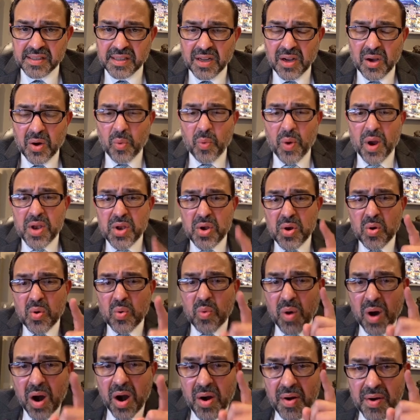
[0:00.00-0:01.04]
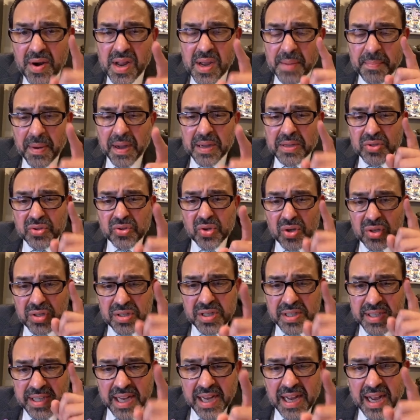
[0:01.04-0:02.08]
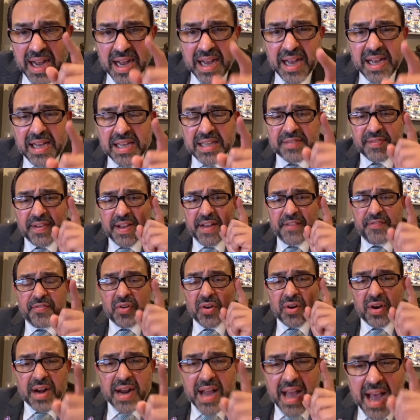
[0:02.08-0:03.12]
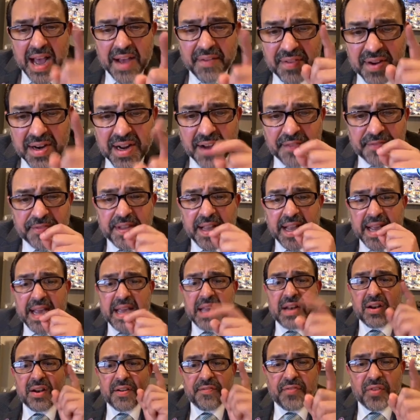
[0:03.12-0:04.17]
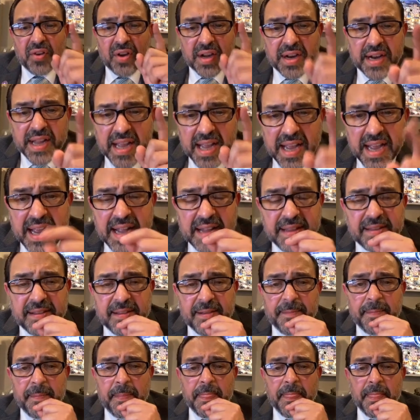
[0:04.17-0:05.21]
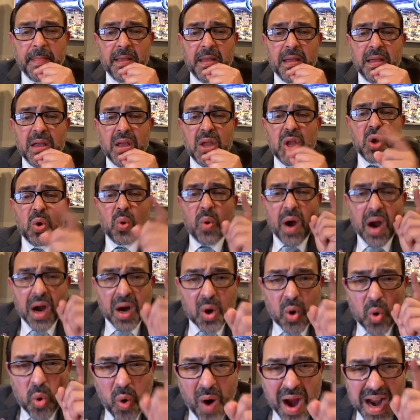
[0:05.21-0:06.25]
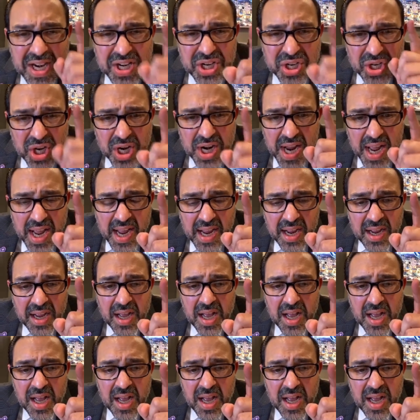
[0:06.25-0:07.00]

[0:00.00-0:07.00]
When you worry about sosetechaz, if you're going to have enough to eat or if you're going to eat, you are questioning